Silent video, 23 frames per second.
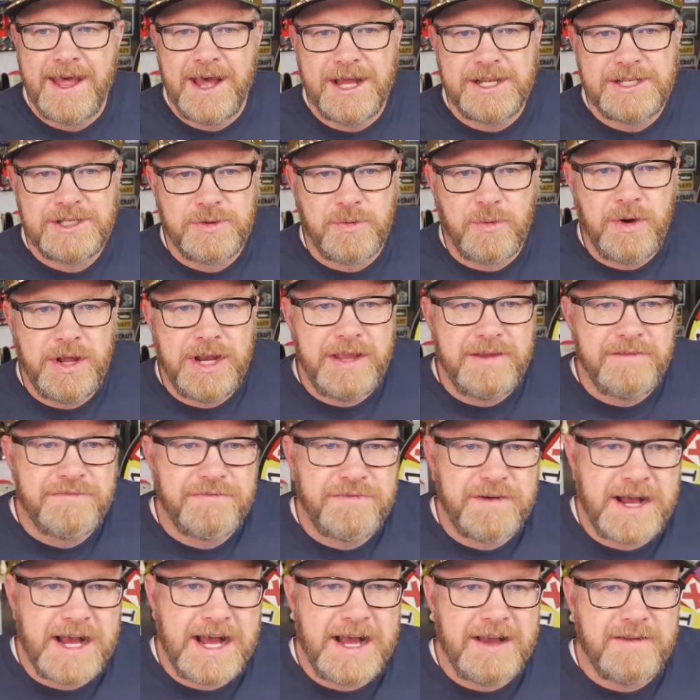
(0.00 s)
a
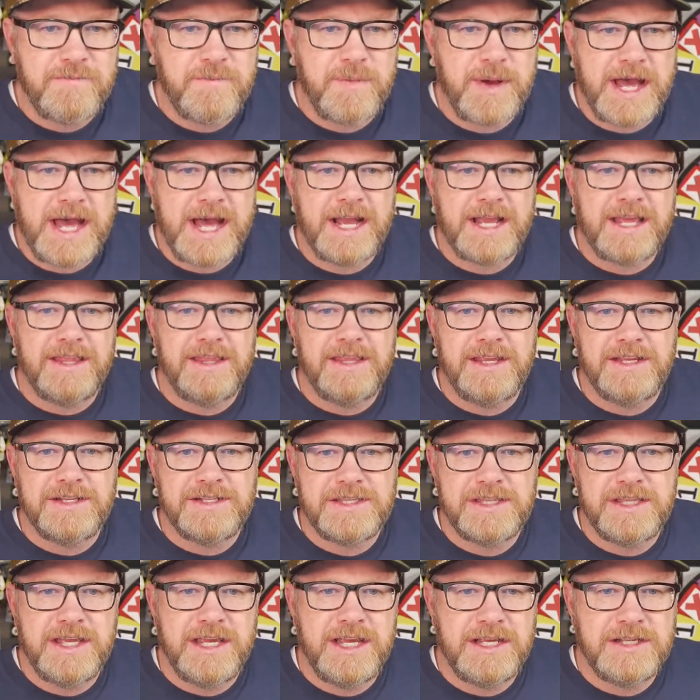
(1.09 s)
25 pack of
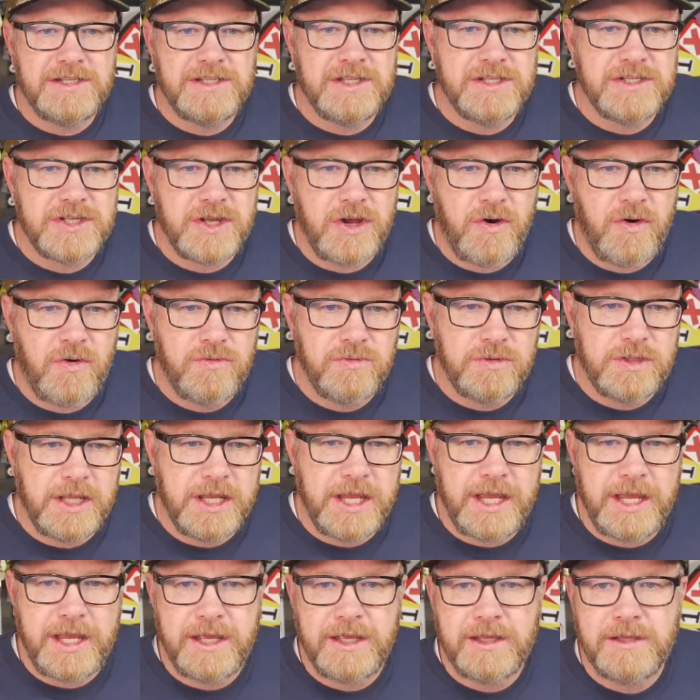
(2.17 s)
these things is
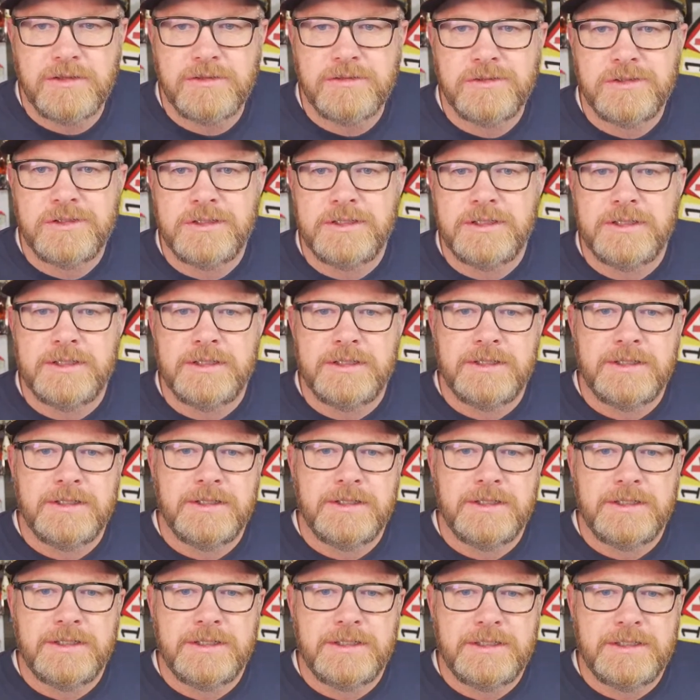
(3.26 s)
only
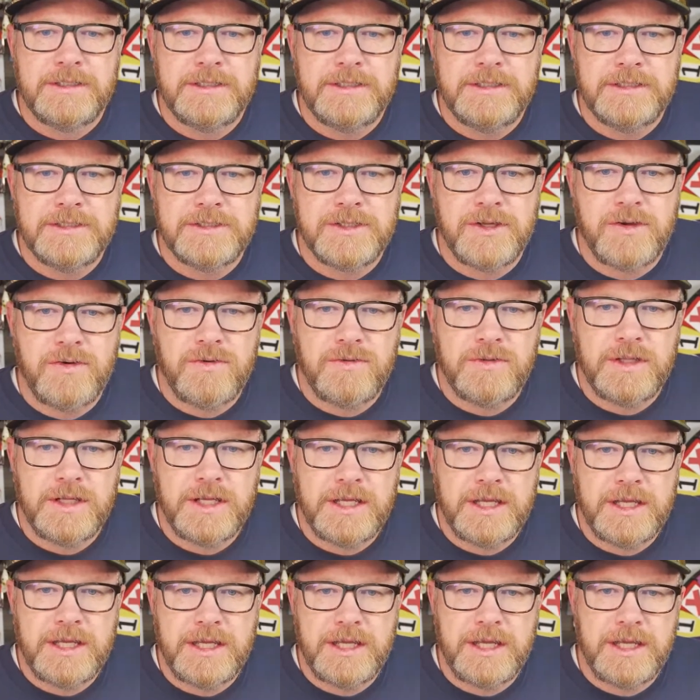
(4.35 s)
is
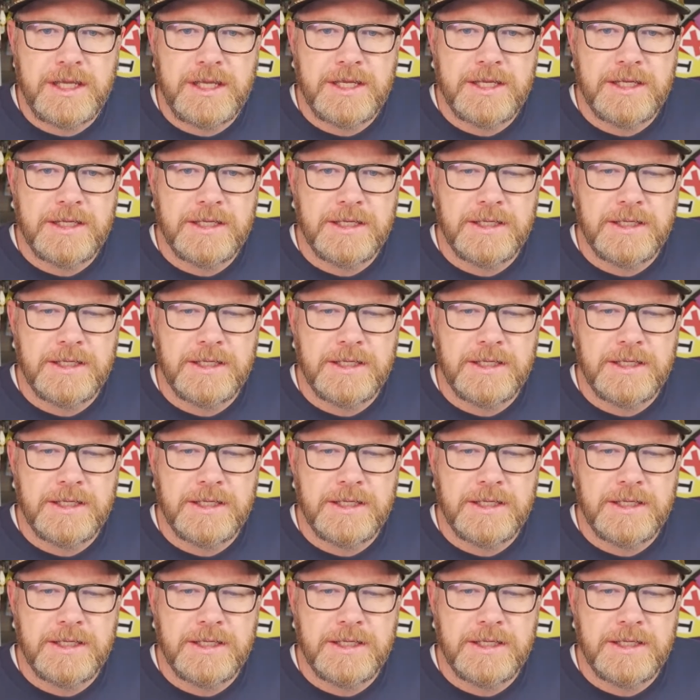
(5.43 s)
only